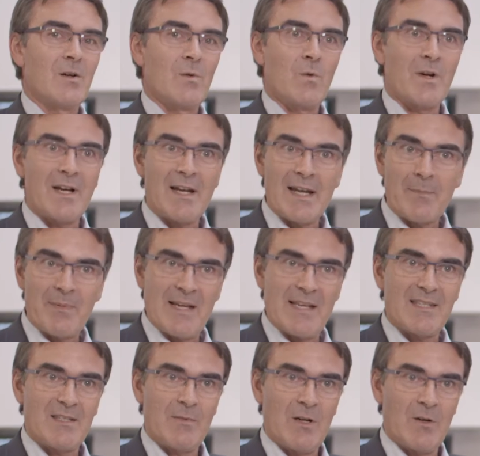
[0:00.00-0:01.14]
What I like
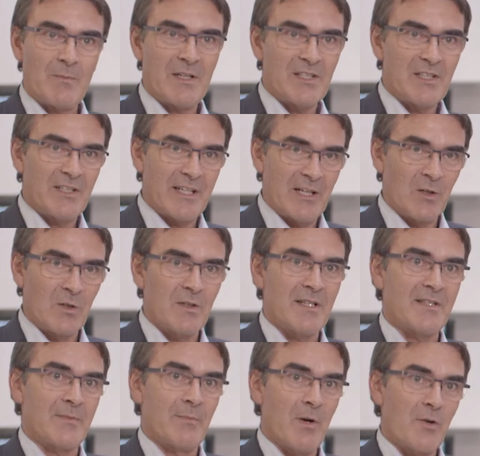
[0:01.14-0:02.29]
best about my Teneo is
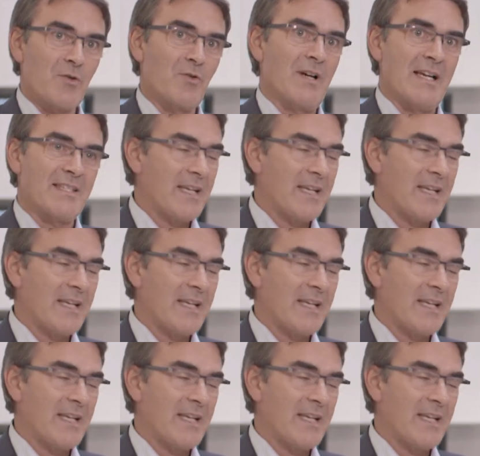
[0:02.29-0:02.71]
the motorized